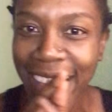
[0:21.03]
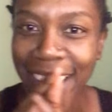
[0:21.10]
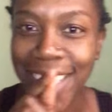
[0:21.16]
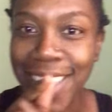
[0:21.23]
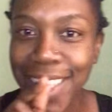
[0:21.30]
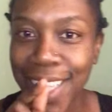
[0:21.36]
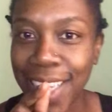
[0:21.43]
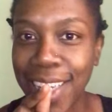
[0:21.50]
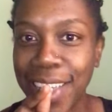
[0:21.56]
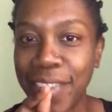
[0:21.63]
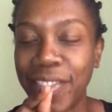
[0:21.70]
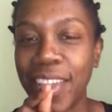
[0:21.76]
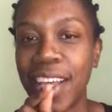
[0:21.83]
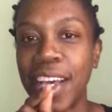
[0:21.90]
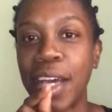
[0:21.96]
instead
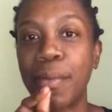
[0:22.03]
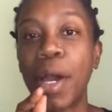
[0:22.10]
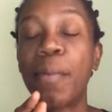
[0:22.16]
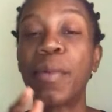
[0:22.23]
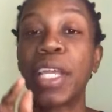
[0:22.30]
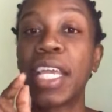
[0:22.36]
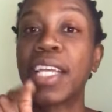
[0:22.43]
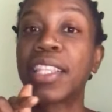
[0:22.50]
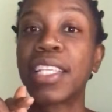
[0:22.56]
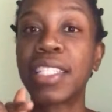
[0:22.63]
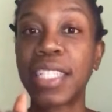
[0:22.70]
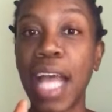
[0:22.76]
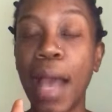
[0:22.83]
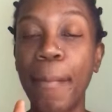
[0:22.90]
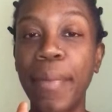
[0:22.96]
of, hit the
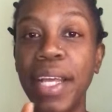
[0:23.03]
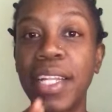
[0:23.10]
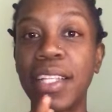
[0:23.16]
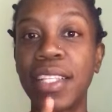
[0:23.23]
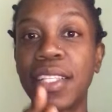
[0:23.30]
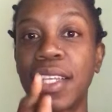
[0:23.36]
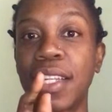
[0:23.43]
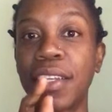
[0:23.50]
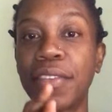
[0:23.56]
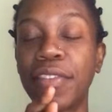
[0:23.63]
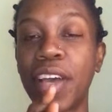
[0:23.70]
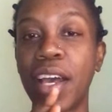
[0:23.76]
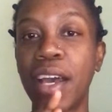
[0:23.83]
stop button instead of